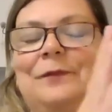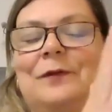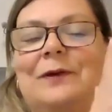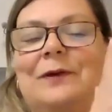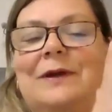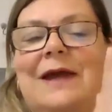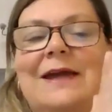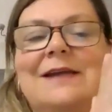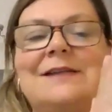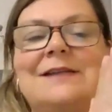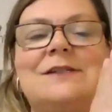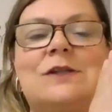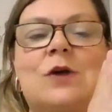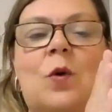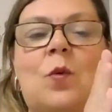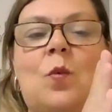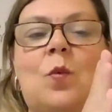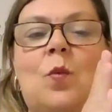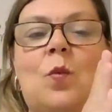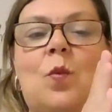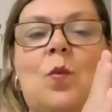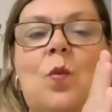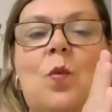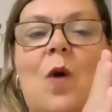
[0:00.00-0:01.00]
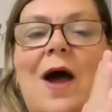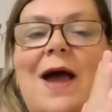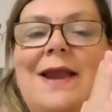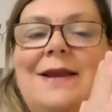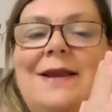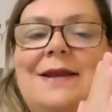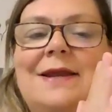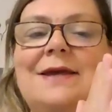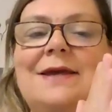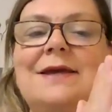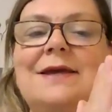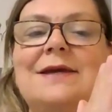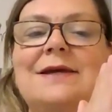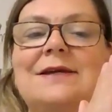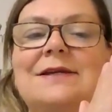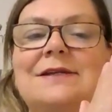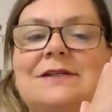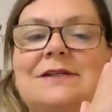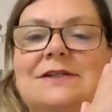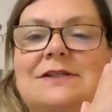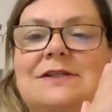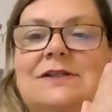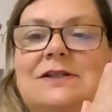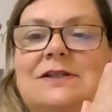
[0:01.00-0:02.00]
Okay, so 1,
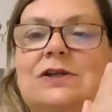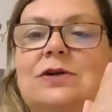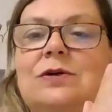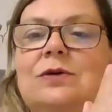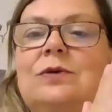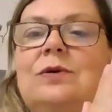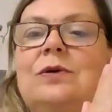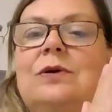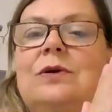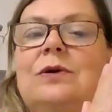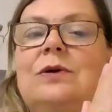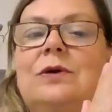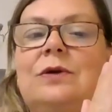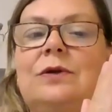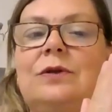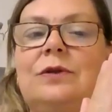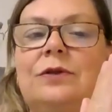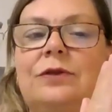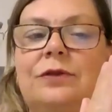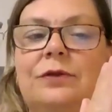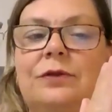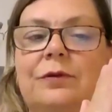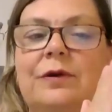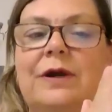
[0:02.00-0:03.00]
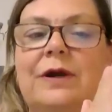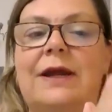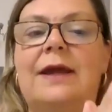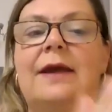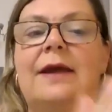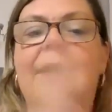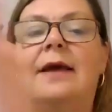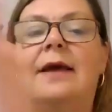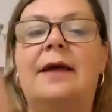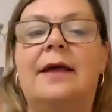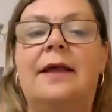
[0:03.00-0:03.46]
2, 3.